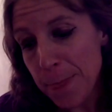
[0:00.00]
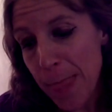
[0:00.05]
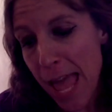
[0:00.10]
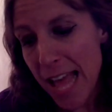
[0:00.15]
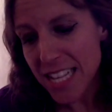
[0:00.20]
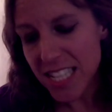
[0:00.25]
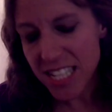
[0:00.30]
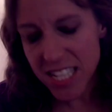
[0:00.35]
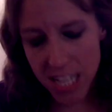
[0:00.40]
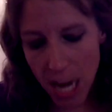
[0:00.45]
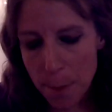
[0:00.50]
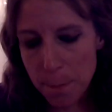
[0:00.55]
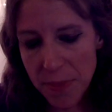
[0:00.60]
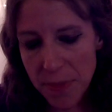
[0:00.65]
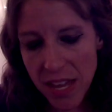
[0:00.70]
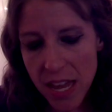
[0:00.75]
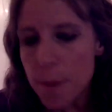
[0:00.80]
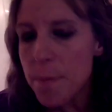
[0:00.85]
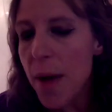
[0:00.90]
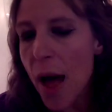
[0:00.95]

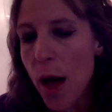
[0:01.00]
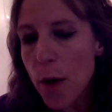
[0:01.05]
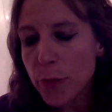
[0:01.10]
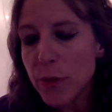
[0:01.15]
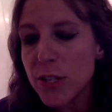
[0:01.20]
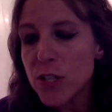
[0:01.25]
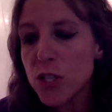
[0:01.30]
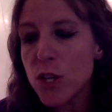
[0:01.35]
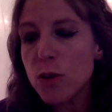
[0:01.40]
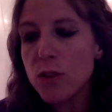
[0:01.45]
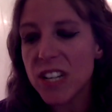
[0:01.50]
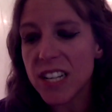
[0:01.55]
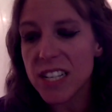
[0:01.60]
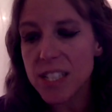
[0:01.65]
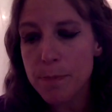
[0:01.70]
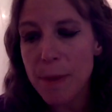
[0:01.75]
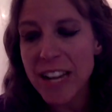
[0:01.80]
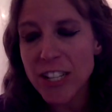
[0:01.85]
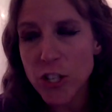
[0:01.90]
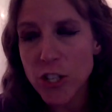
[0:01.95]
Something about this, though,
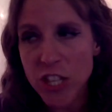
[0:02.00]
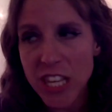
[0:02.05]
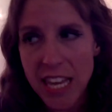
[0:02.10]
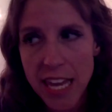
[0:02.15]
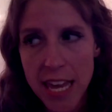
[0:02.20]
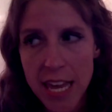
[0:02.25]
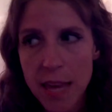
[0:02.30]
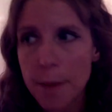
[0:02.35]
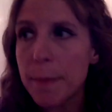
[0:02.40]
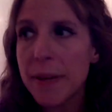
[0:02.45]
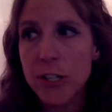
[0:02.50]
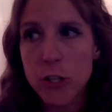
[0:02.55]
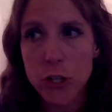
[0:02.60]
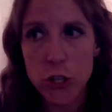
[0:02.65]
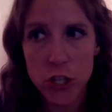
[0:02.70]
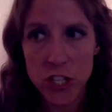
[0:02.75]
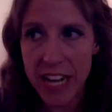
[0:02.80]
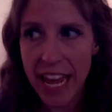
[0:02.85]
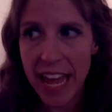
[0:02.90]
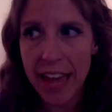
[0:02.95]
does match the image
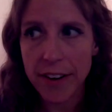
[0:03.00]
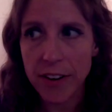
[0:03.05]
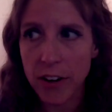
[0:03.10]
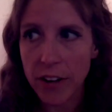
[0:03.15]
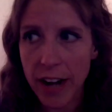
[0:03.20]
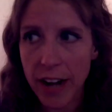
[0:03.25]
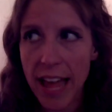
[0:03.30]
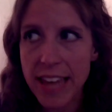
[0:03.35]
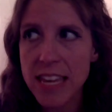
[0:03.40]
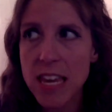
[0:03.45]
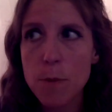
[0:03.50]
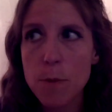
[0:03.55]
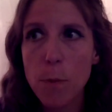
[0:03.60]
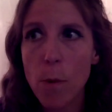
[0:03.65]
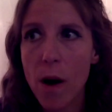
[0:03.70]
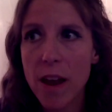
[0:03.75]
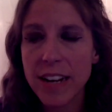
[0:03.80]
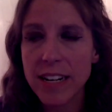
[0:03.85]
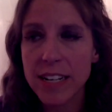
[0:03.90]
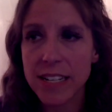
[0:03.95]
standard. I keep
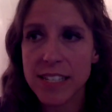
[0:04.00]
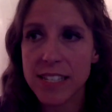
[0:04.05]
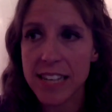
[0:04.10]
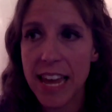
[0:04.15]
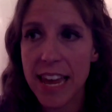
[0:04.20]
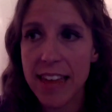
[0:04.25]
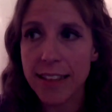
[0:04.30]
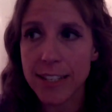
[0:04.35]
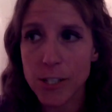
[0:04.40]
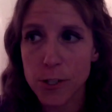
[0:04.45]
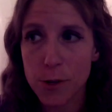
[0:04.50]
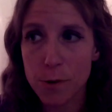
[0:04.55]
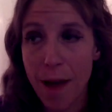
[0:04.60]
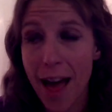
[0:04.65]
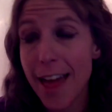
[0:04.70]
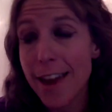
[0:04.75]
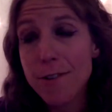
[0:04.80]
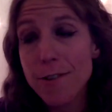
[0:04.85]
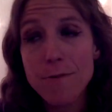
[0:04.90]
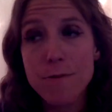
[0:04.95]
wanting to say this, so
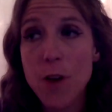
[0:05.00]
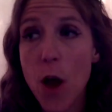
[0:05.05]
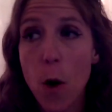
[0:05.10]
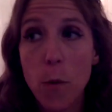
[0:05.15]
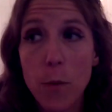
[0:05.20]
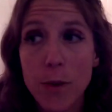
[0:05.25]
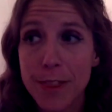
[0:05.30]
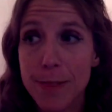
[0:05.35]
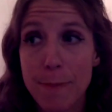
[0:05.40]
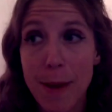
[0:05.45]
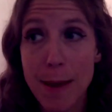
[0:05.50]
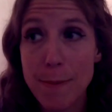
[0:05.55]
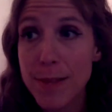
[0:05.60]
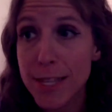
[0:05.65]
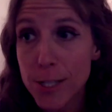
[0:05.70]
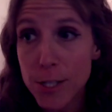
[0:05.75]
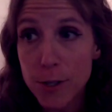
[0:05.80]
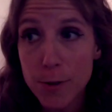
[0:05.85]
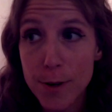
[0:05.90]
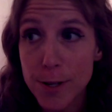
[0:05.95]
I don't know. Maybe
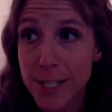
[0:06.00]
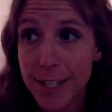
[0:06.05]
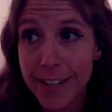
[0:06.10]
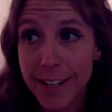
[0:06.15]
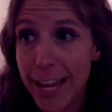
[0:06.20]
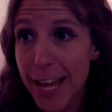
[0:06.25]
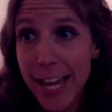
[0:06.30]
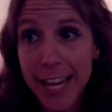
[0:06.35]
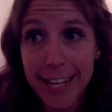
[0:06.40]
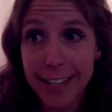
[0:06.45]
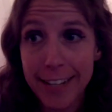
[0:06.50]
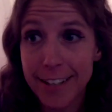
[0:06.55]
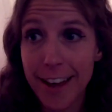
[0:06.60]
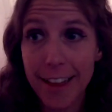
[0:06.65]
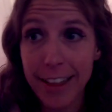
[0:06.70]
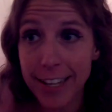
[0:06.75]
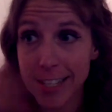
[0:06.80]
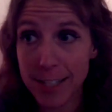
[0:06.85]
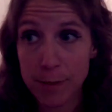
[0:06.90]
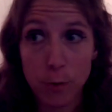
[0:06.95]
this person
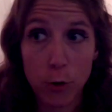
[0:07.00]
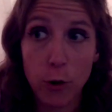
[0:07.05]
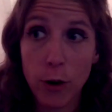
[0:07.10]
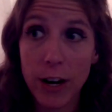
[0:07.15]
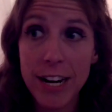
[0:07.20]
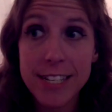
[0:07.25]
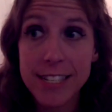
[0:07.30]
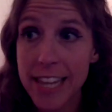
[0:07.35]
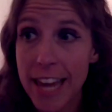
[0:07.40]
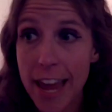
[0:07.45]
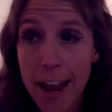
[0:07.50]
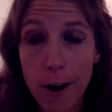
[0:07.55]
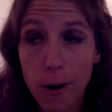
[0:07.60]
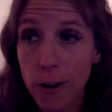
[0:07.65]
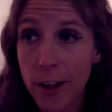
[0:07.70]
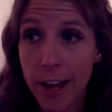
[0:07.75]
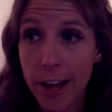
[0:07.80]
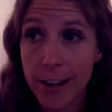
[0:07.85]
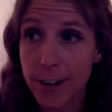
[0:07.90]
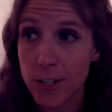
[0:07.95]
got like some crazy
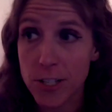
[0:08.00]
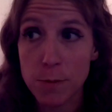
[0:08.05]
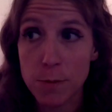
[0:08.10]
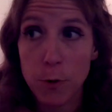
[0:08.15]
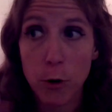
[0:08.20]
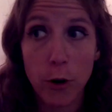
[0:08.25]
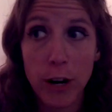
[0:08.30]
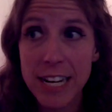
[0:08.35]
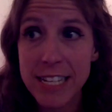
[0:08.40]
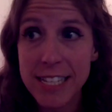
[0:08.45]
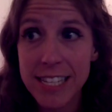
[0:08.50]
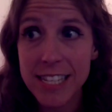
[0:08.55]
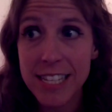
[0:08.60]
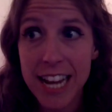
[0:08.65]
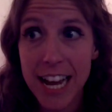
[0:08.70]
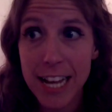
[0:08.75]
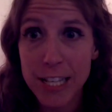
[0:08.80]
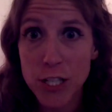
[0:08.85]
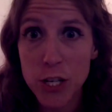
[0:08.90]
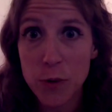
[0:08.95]
haircut or some crazy
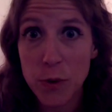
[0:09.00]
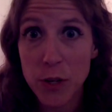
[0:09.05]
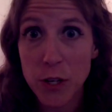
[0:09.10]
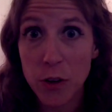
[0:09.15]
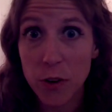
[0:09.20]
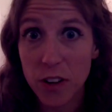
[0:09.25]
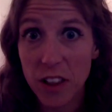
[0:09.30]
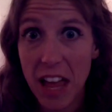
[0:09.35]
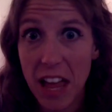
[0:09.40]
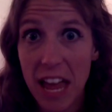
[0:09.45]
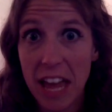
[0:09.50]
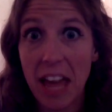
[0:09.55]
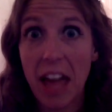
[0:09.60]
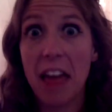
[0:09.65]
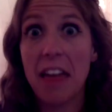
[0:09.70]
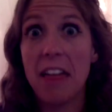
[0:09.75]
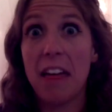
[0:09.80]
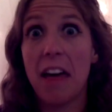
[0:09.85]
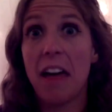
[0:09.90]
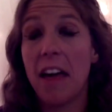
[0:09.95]
tattoo and you were like,
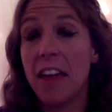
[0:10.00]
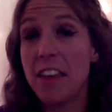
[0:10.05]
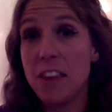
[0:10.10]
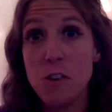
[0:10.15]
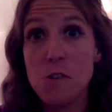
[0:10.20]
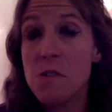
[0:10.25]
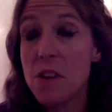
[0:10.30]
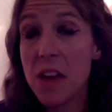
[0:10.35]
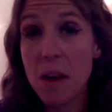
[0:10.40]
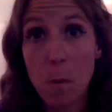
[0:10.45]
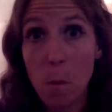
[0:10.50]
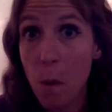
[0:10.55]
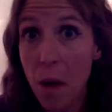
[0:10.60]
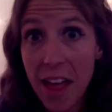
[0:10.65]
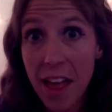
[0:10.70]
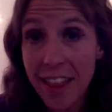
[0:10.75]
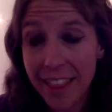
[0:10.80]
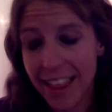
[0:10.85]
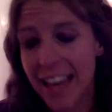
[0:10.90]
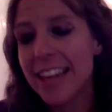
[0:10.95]
you can,
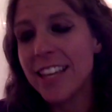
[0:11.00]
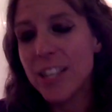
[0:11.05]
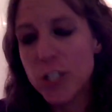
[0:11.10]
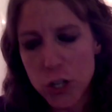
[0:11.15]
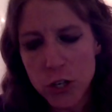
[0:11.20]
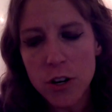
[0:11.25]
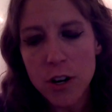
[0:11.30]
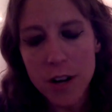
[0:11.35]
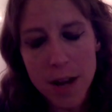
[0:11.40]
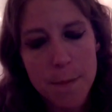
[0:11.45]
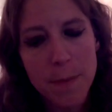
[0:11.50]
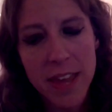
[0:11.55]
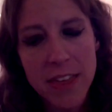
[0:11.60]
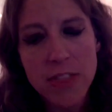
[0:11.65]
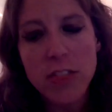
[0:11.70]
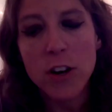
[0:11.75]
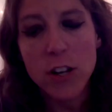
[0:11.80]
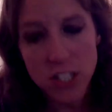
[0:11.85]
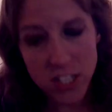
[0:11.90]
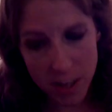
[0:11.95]
what? Like, do you know what I
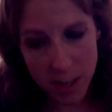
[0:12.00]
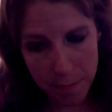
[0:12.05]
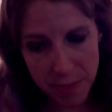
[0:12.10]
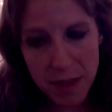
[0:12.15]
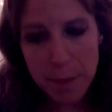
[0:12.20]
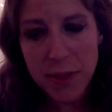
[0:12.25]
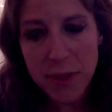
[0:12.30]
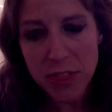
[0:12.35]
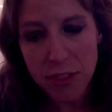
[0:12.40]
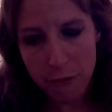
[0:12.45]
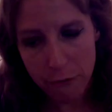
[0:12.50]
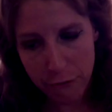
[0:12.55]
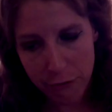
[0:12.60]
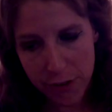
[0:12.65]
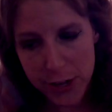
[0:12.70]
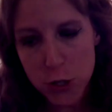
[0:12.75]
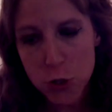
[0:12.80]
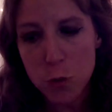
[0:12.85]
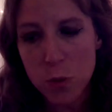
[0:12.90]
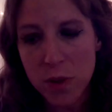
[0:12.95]
mean? There's something about the
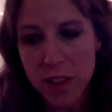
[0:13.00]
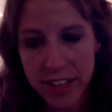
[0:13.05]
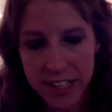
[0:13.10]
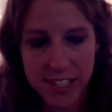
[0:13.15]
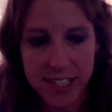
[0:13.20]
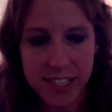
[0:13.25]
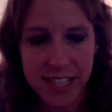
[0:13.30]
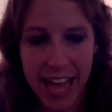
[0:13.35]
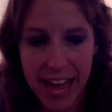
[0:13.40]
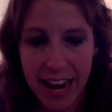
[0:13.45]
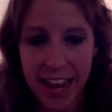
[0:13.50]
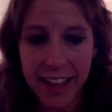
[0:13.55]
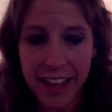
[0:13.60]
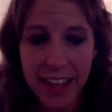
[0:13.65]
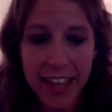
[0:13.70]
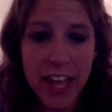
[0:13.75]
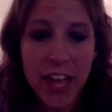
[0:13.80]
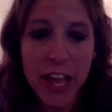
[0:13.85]
visual aesthetic.